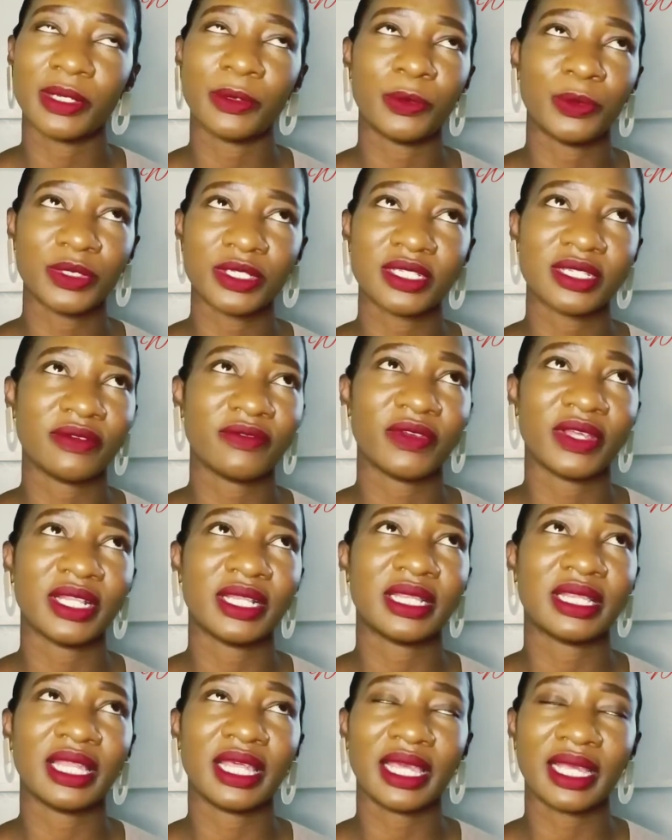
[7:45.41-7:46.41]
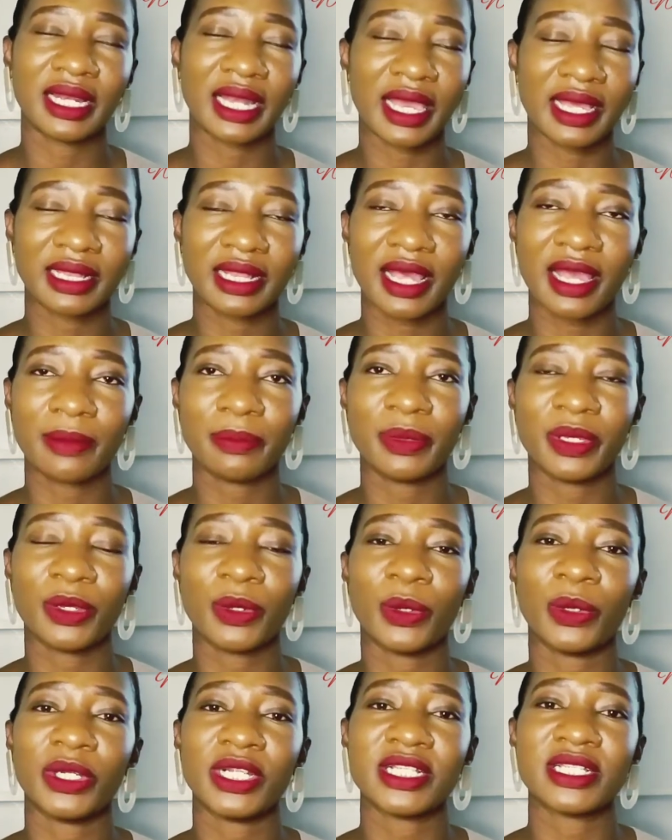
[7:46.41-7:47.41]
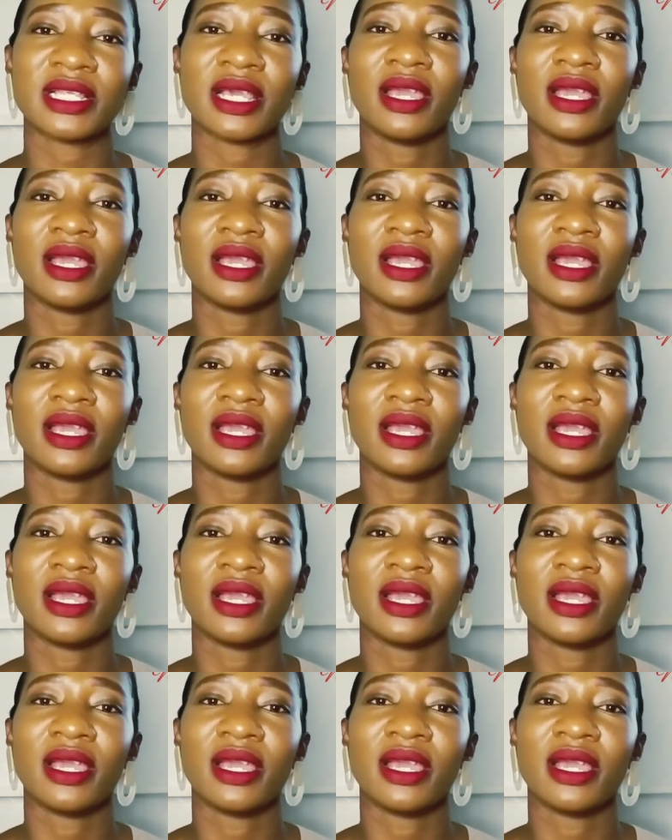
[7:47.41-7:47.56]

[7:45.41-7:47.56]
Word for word: wouldn't even think like that because